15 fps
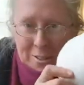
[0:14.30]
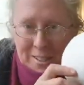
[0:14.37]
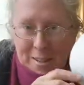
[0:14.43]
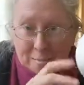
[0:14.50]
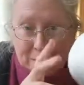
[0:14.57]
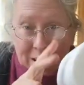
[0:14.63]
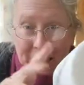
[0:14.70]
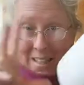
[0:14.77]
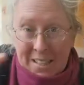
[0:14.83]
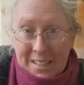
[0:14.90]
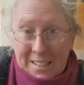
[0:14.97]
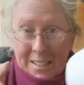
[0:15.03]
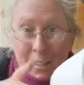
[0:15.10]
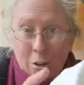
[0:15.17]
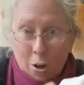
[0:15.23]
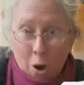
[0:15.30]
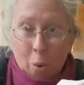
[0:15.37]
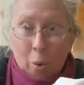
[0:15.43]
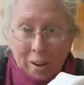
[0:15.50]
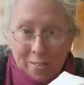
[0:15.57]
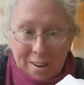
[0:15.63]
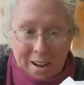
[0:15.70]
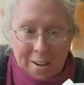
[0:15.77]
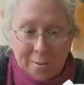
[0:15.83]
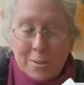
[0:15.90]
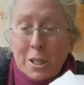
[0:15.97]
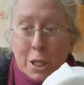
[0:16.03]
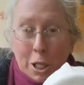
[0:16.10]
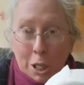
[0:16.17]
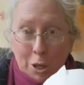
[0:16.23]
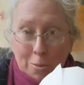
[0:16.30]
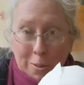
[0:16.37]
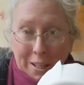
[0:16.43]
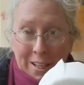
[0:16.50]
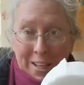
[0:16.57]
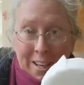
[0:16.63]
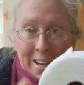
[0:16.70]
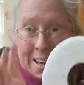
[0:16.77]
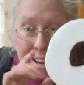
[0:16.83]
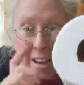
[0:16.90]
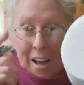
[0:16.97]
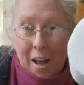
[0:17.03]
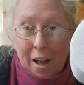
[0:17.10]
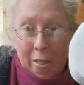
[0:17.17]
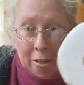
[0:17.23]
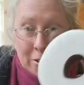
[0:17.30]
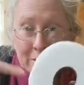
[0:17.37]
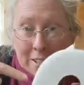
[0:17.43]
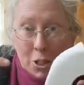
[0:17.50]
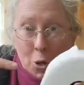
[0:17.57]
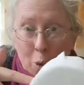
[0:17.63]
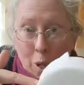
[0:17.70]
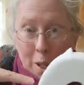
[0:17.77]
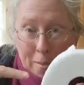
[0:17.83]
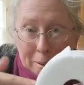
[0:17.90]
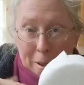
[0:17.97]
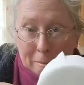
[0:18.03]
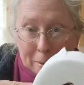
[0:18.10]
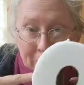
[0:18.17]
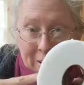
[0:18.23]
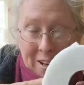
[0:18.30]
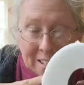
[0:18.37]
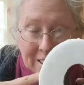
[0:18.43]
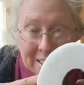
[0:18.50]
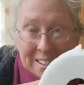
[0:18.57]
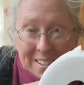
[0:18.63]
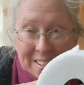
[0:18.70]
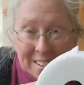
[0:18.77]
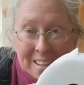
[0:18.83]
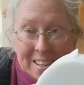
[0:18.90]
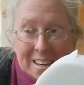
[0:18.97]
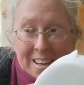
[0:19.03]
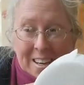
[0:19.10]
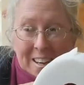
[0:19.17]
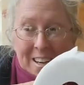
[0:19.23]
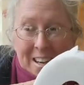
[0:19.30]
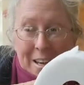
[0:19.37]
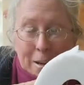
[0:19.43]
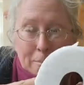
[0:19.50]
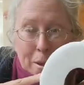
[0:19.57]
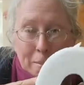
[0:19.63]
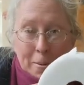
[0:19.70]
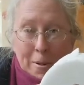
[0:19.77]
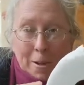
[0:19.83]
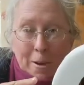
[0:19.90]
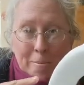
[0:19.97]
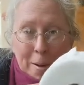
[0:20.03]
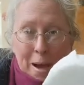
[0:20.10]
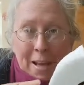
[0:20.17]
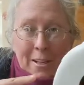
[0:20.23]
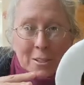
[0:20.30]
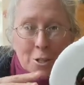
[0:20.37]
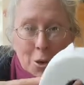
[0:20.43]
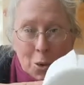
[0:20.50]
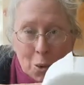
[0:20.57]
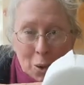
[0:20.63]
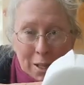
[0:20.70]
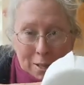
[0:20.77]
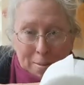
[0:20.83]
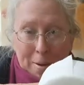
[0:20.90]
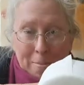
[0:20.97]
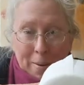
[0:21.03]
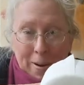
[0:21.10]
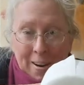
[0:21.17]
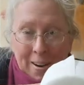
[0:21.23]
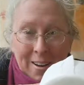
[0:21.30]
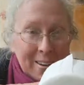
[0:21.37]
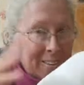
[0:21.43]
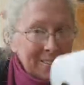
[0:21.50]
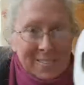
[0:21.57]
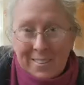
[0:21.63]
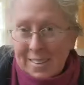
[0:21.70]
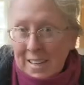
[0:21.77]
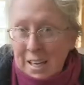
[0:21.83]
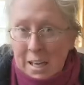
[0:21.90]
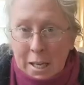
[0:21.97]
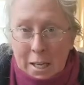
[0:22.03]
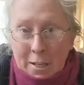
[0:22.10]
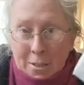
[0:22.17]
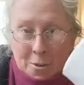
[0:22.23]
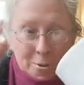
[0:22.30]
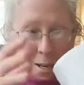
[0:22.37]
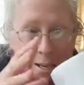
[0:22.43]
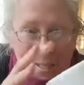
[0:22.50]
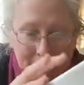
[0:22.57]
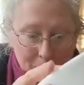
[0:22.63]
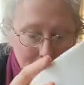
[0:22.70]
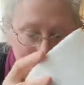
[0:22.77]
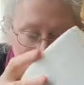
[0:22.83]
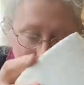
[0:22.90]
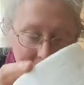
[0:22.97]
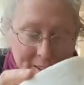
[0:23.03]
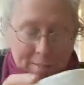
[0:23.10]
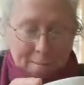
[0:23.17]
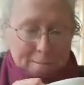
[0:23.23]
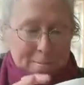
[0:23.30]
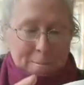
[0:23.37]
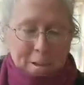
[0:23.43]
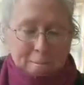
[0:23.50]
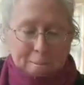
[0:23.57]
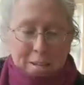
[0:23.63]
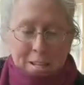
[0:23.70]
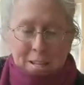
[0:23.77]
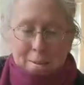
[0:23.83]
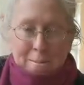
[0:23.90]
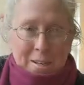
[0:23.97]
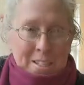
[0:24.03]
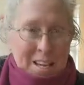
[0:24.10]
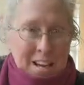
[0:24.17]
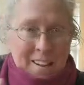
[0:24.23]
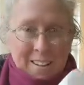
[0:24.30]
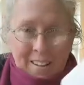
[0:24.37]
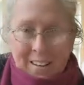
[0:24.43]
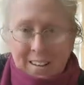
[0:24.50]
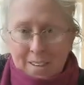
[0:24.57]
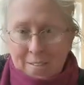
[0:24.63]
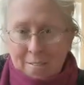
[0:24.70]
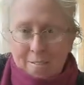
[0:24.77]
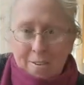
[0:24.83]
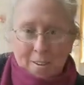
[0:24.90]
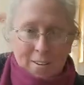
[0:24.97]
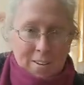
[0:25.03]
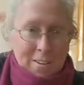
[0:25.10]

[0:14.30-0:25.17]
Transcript: to something that's going around globally, there's a toilet paper crisis. People are buying toilet paper. Don't ask why. Maybe the mentality of